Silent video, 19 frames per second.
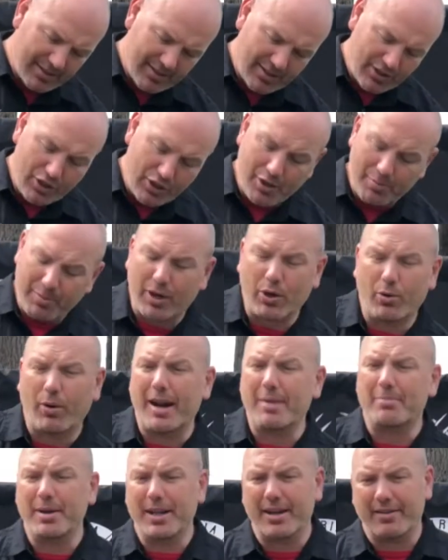You can put
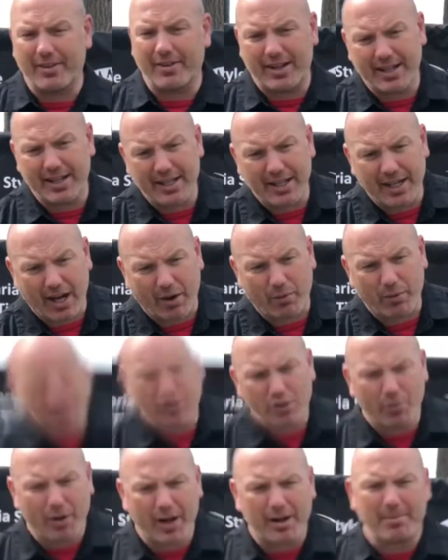quite a bit of it in there. What
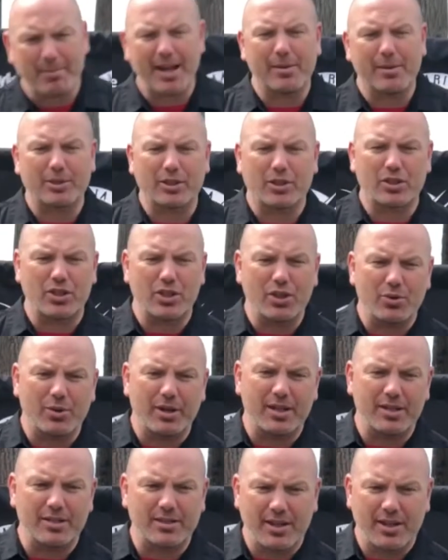you want to be able to do
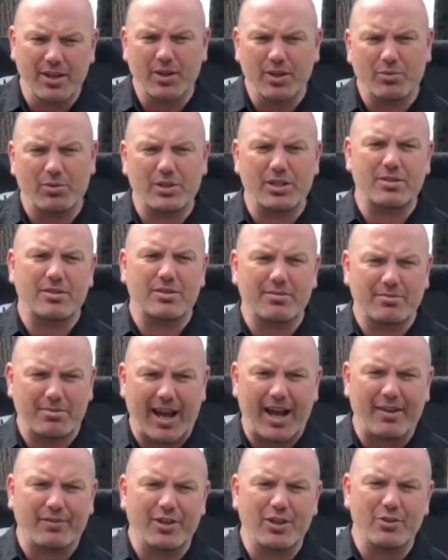is,
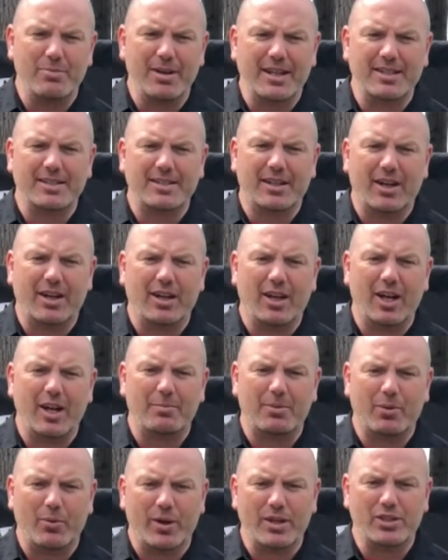after you mix it all up,
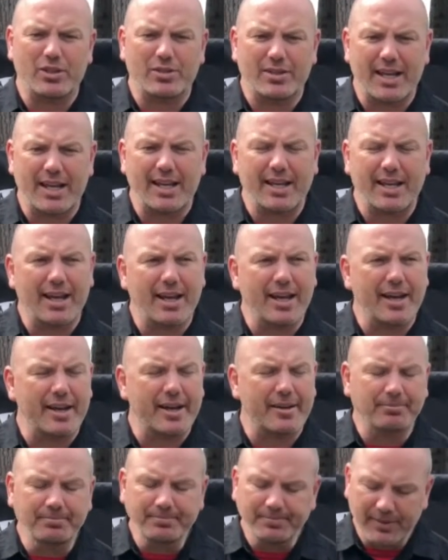and once you take
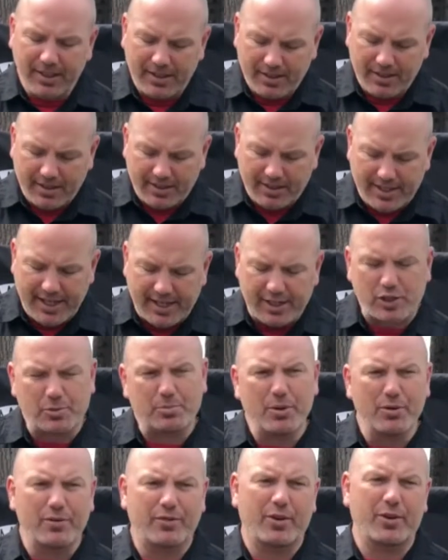a
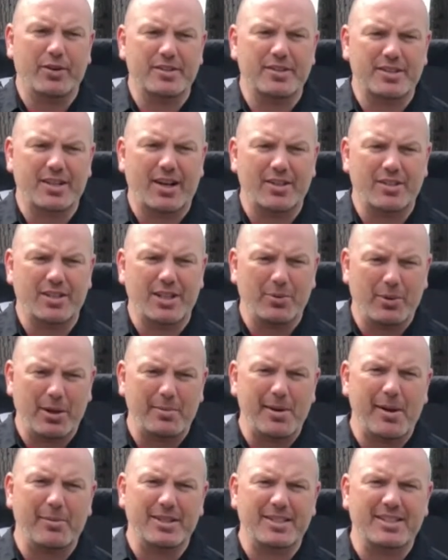spoonful of the salsa, you want to
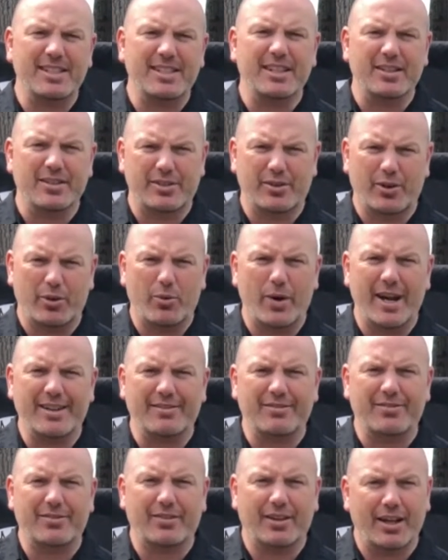be able to see those little white
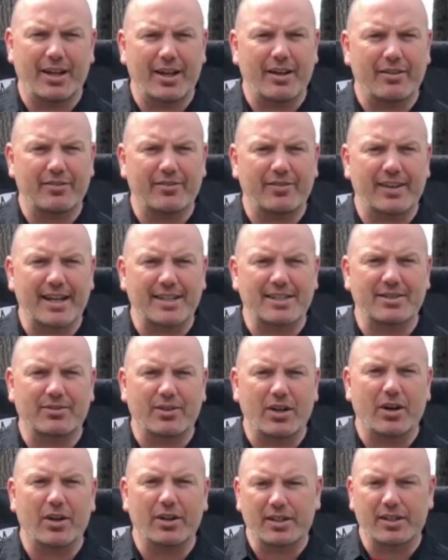flecks of
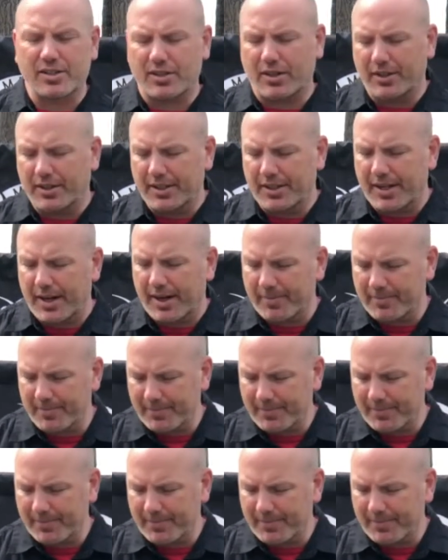garlic salt in there.